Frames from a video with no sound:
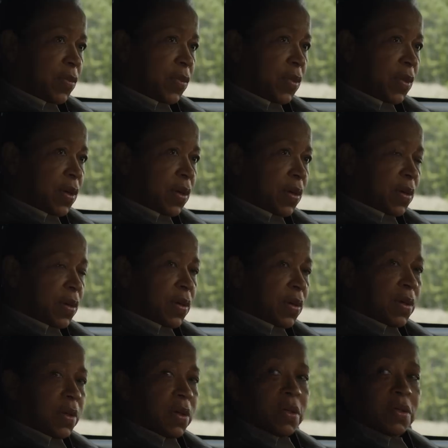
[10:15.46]
and
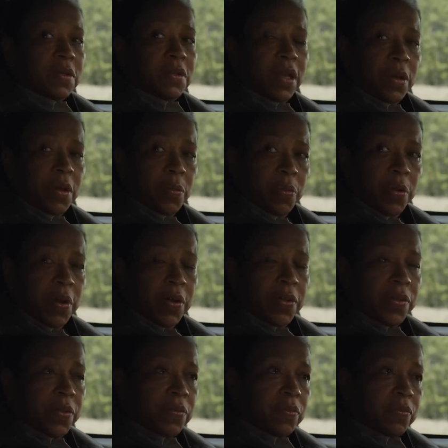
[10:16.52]
explains how Isaac
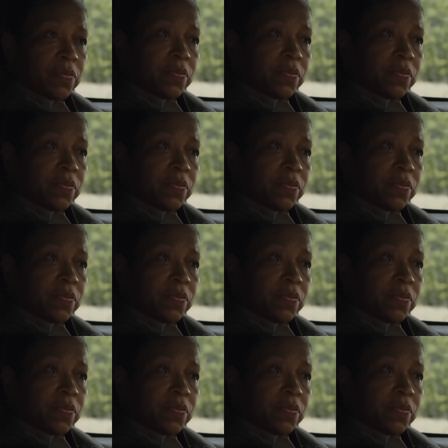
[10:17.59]
and the old